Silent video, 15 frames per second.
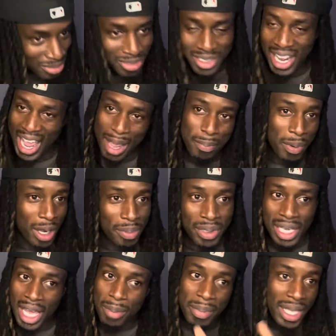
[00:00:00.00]
Dap up. He
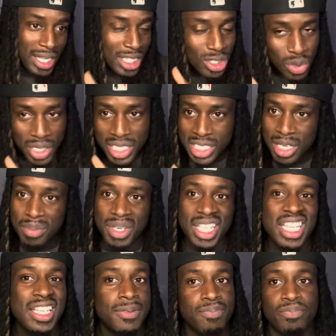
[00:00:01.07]
like, man, let's go get something to
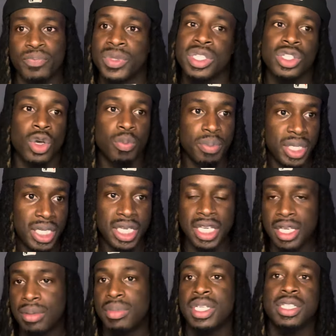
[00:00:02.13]
eat. So me,
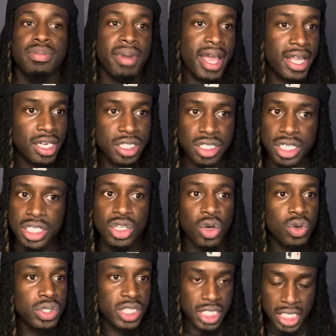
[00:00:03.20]
him, his manager, his
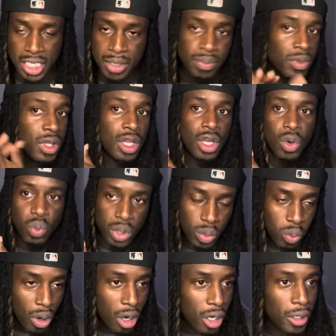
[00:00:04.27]
whole team, we
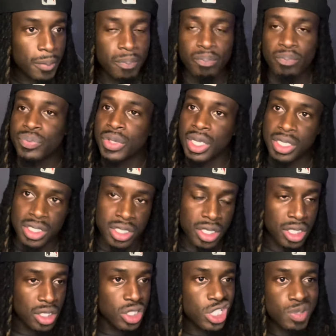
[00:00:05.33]
walk to a
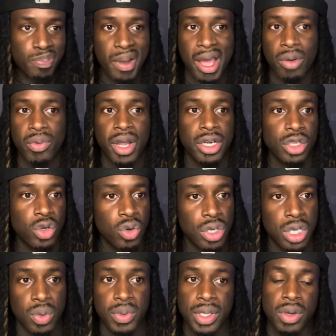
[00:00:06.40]
little spot around the
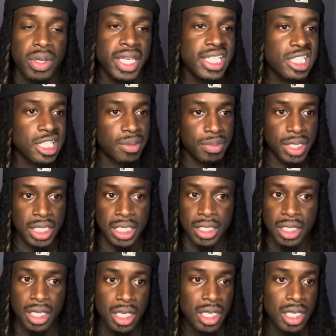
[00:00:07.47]
corner. We go get something to eat.